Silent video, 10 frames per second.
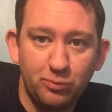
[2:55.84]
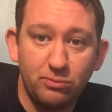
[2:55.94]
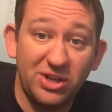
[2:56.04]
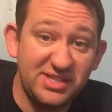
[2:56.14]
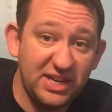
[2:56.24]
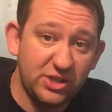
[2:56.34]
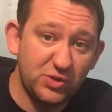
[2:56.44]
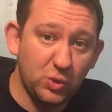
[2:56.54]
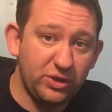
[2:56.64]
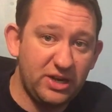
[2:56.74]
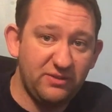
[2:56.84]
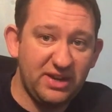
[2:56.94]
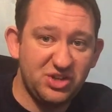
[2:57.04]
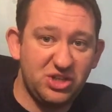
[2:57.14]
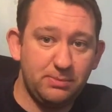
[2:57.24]
my second squad that I've
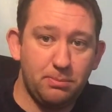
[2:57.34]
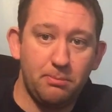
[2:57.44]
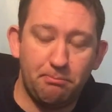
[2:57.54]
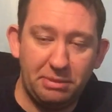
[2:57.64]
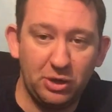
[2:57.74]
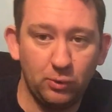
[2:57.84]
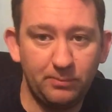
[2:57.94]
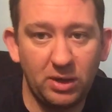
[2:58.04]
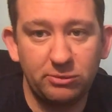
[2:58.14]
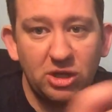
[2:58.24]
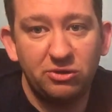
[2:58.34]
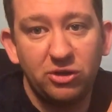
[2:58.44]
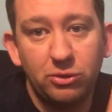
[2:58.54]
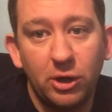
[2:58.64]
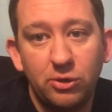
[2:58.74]
actually built. I'm going to
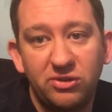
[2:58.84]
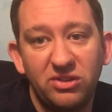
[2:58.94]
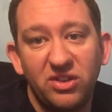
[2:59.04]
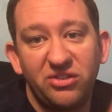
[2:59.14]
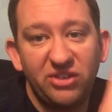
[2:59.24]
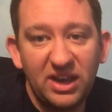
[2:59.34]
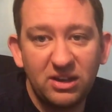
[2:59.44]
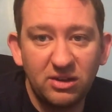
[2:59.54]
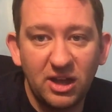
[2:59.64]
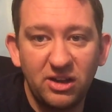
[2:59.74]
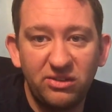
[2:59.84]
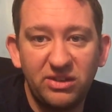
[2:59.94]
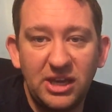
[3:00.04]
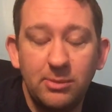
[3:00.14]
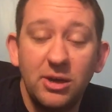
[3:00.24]
do those in the second colour
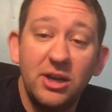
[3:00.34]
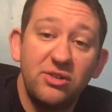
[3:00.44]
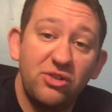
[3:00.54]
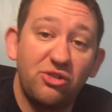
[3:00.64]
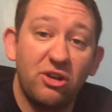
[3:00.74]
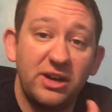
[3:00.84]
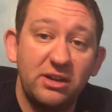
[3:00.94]
scheme to try